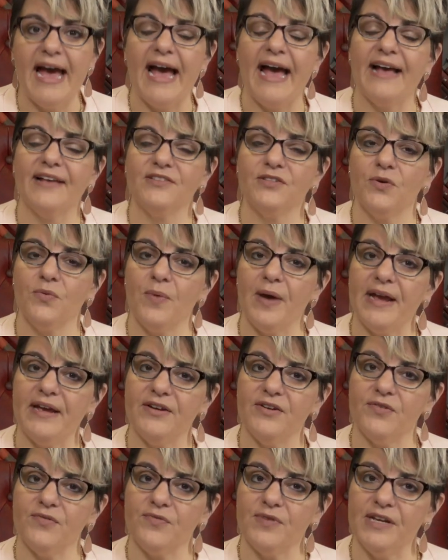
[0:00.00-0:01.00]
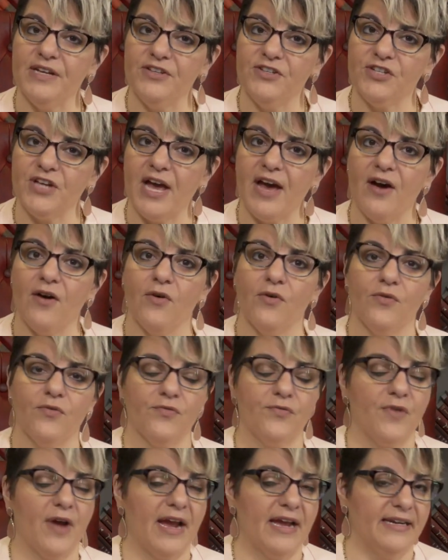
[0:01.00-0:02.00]
as a way to reach out,
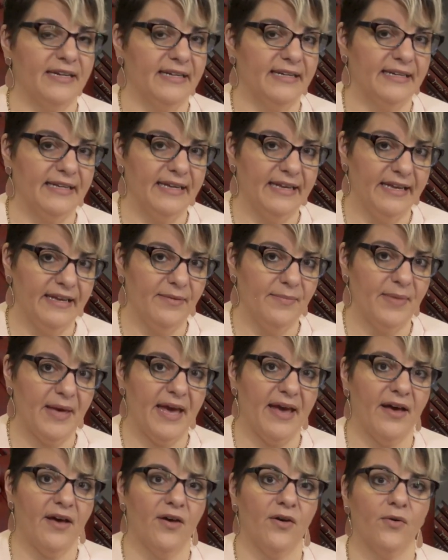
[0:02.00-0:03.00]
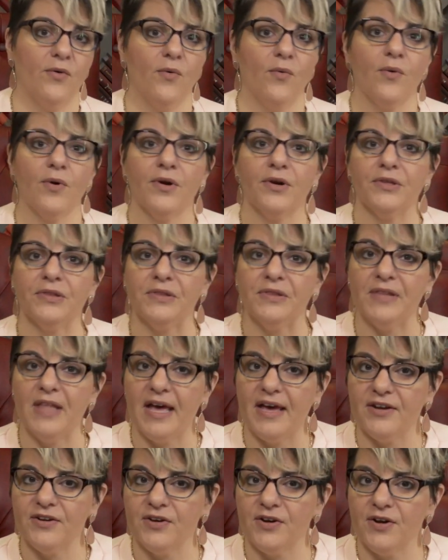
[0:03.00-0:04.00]
write an email or a
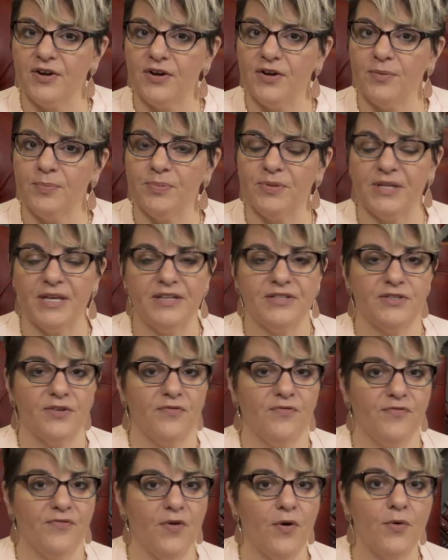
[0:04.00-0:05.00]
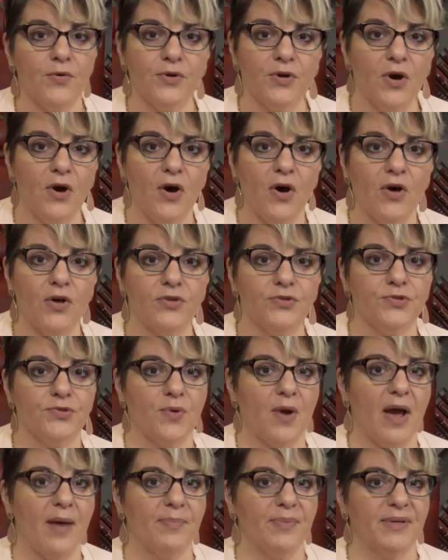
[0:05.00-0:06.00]
letter, place a phone call,
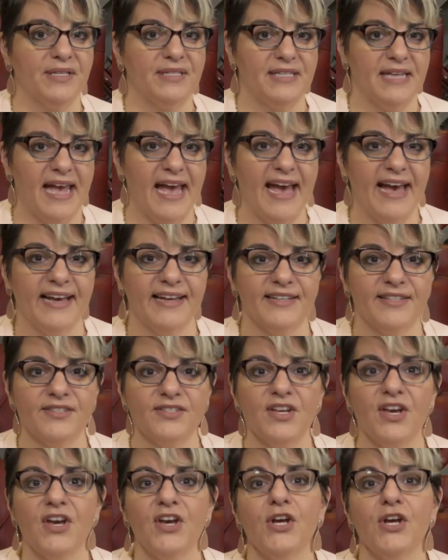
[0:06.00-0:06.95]
drop a text,